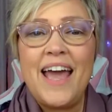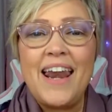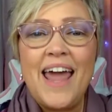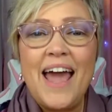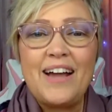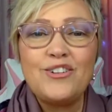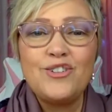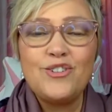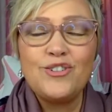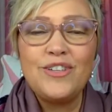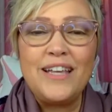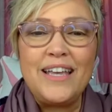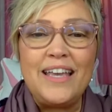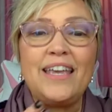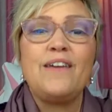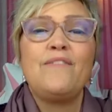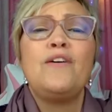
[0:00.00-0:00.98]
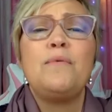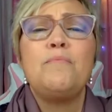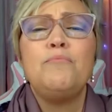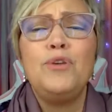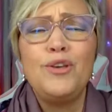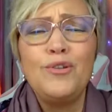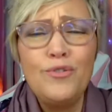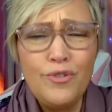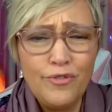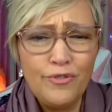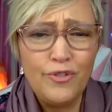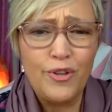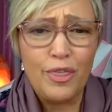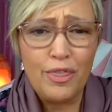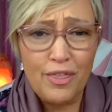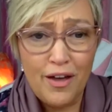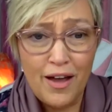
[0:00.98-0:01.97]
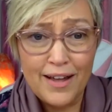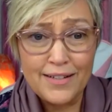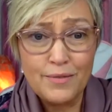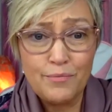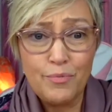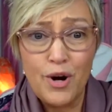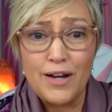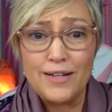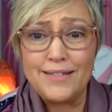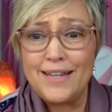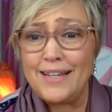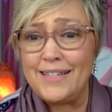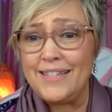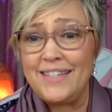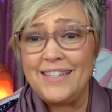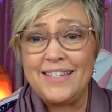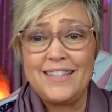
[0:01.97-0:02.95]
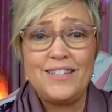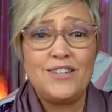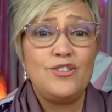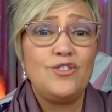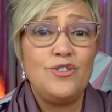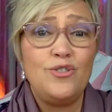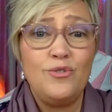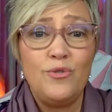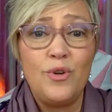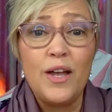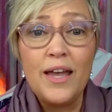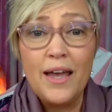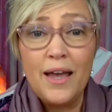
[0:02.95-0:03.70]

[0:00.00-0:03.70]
and actually give it beautiful thought processes to